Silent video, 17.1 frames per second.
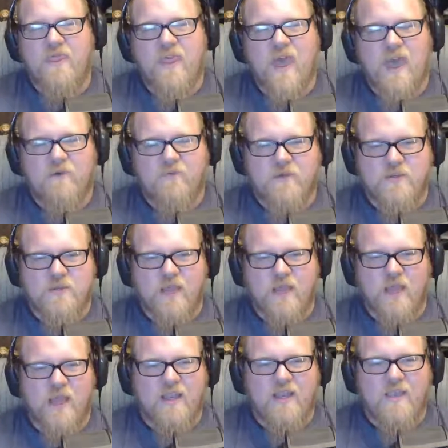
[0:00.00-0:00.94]
That was
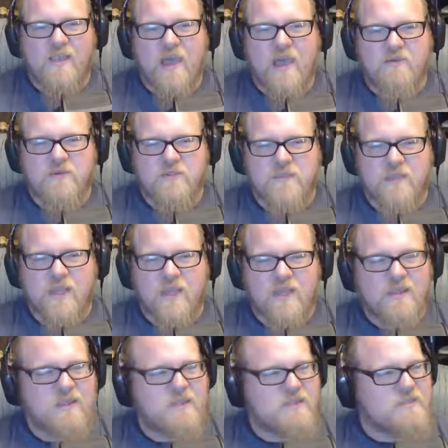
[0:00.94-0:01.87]
Glenn. That was
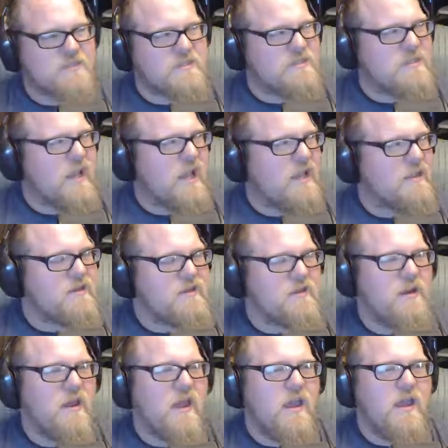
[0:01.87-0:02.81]
Nick. This is
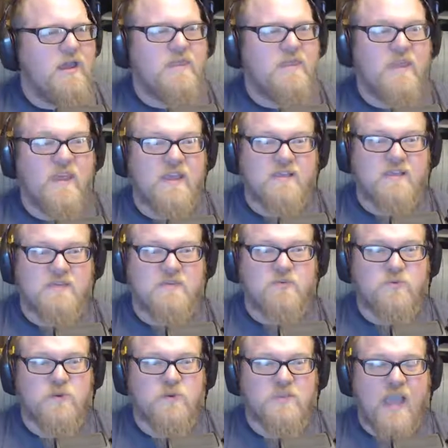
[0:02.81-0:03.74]
Tyler.
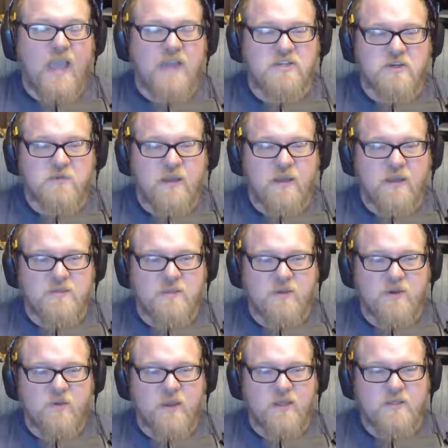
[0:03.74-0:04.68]
This was Casual Master
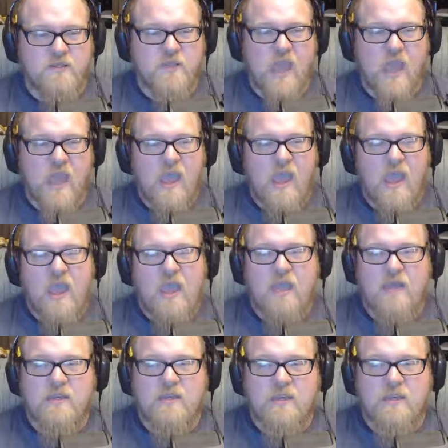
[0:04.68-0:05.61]
Quest,
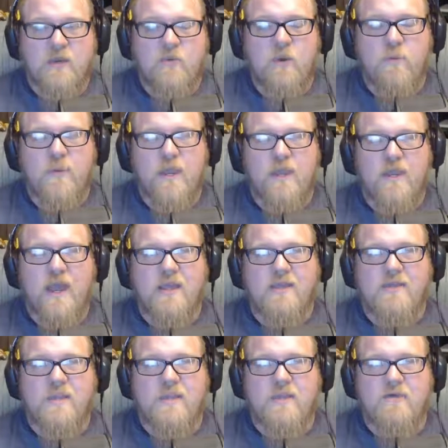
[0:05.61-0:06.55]
and we might
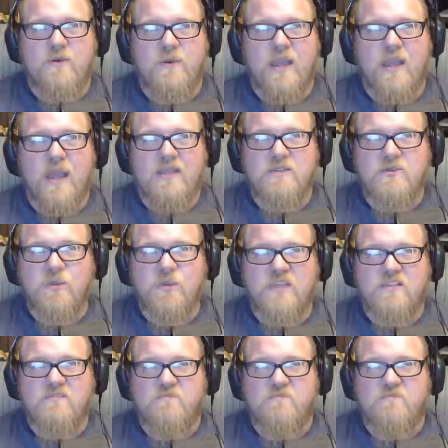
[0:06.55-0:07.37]
not see you next week